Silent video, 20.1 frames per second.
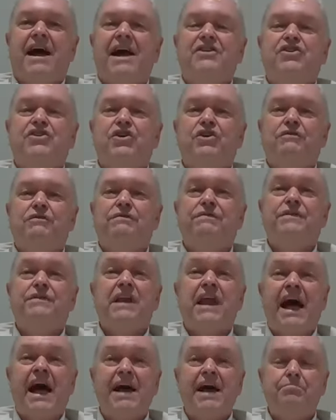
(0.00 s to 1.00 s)
I don't
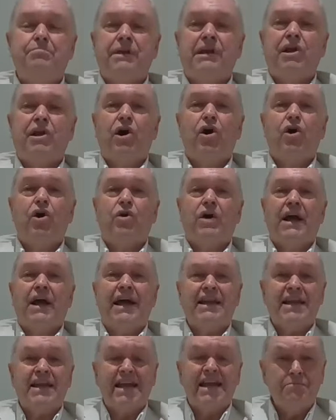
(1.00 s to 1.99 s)
feel I belong.
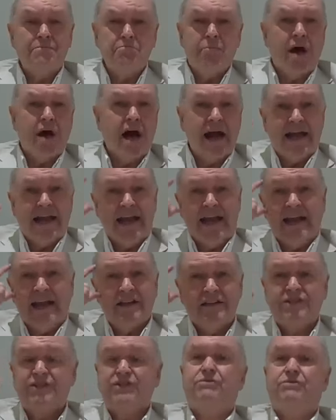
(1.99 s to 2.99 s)
And in my head,
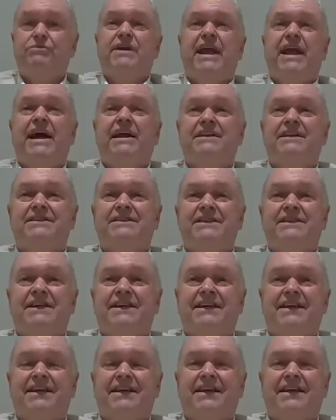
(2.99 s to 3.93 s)
it's a reality.